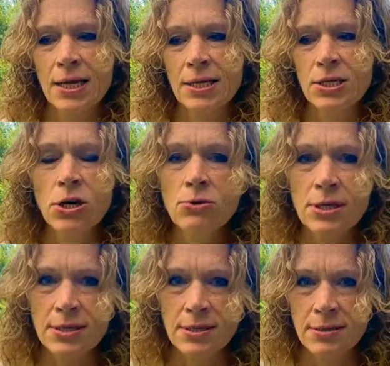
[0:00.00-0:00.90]

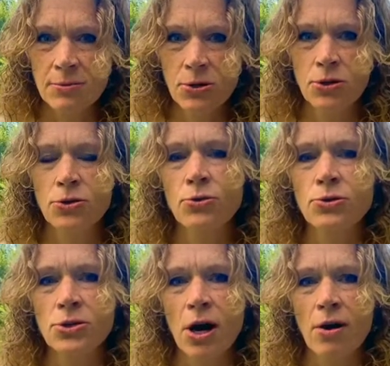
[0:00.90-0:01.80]
notice what your
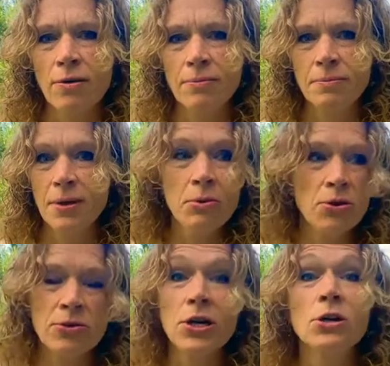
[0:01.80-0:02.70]
thoughts are. Maybe
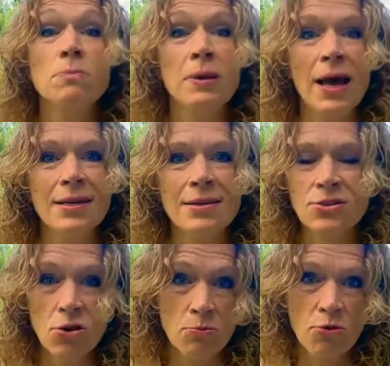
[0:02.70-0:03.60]
you're in a good place,
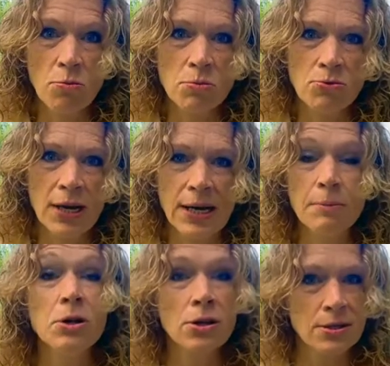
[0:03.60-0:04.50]
it's not a problem really,
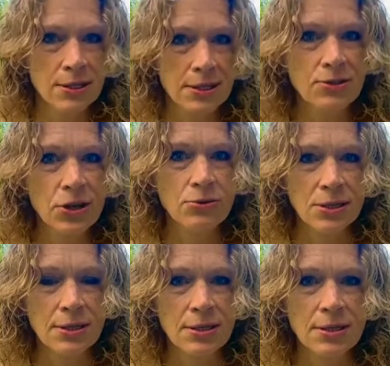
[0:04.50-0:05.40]
but you can still
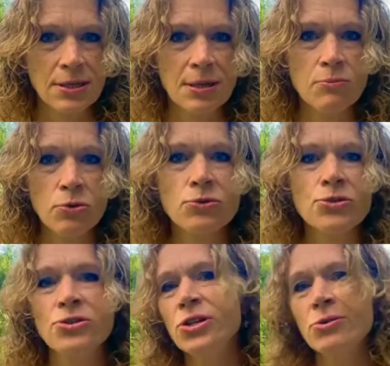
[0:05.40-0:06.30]
notice. It's important
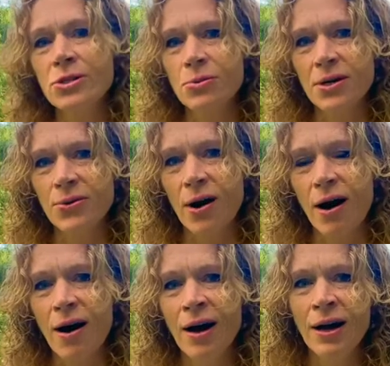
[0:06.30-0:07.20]
to notice where you
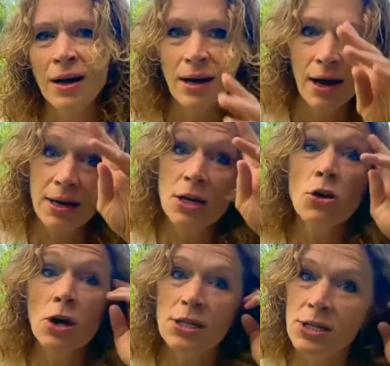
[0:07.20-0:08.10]
are and
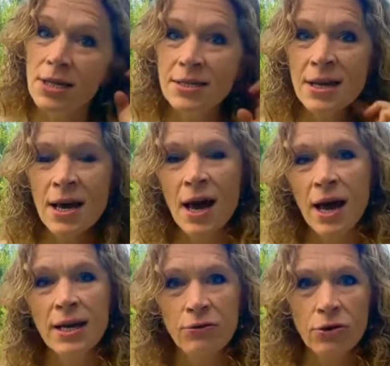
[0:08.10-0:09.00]
acknowledge it.
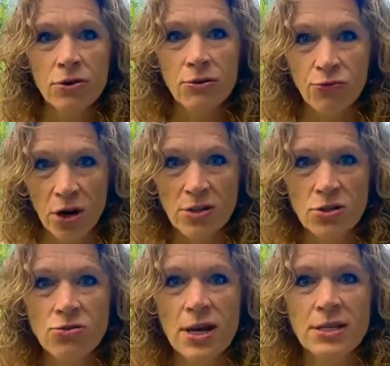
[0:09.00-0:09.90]
And if you're in a
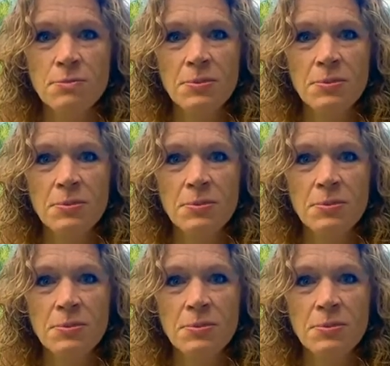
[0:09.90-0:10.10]
frustrated